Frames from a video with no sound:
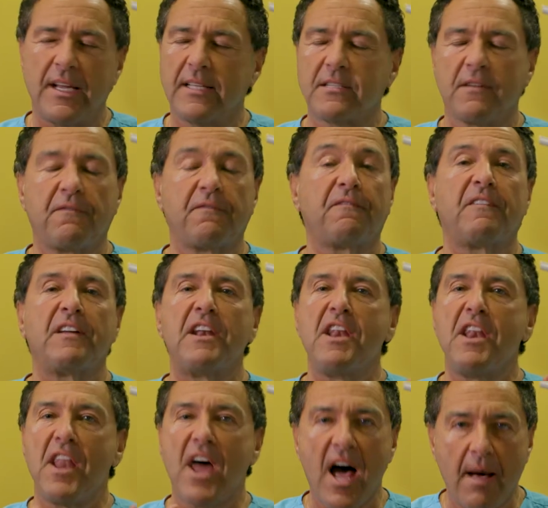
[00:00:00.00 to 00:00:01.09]
is a
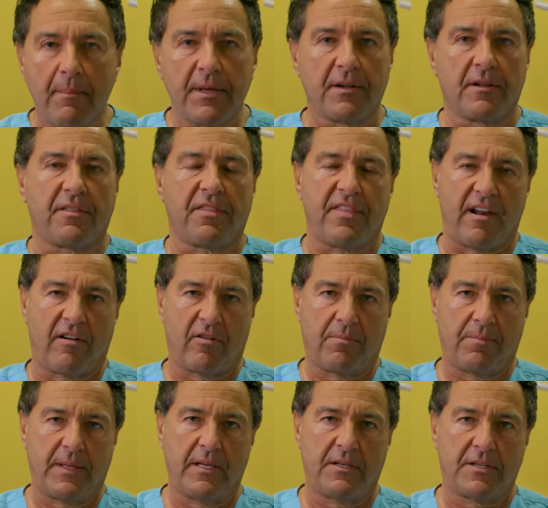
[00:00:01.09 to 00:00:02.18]
phenomenal
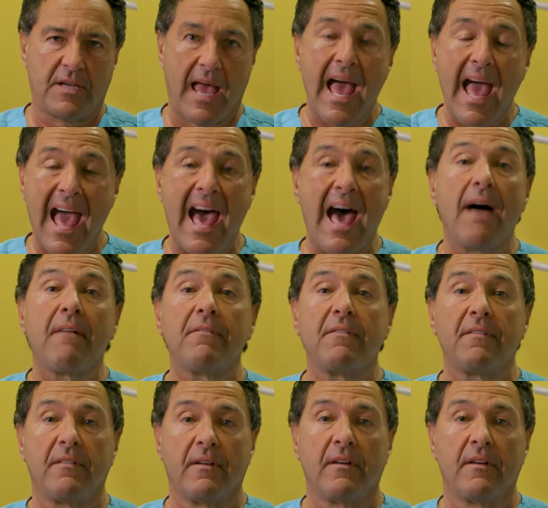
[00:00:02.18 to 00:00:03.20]
therapy to have.